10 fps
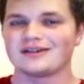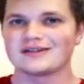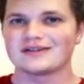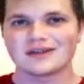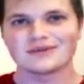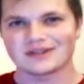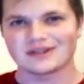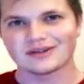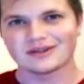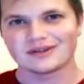sounds
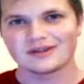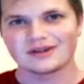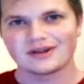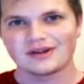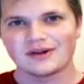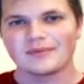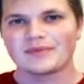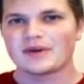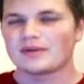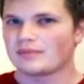good,
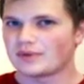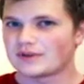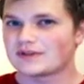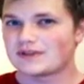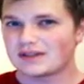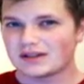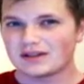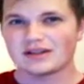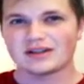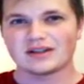but
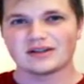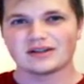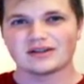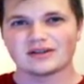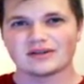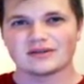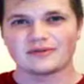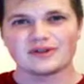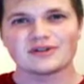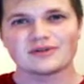still
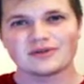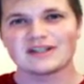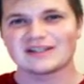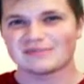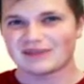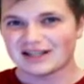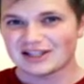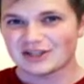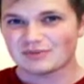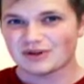fisheries
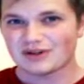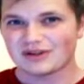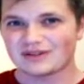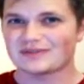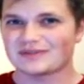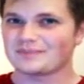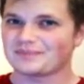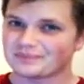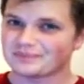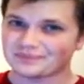management
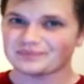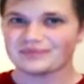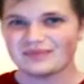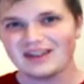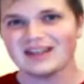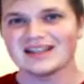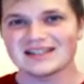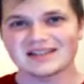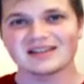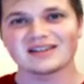
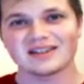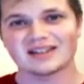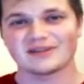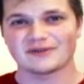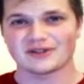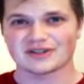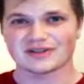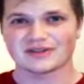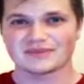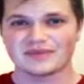it's not that
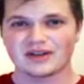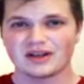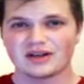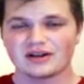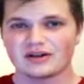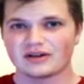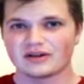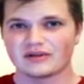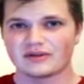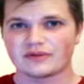efficient.
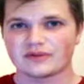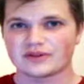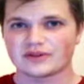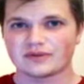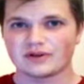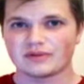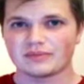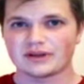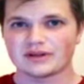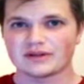First of all,
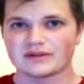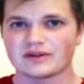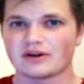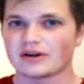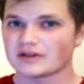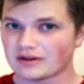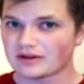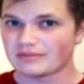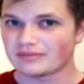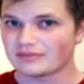because there are
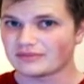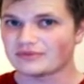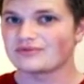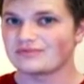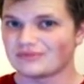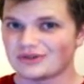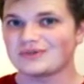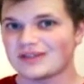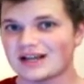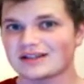some new
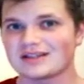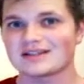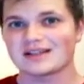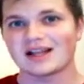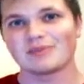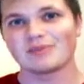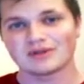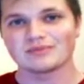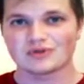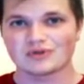techniques like
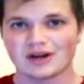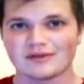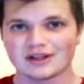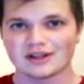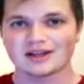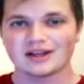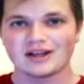bottom traveling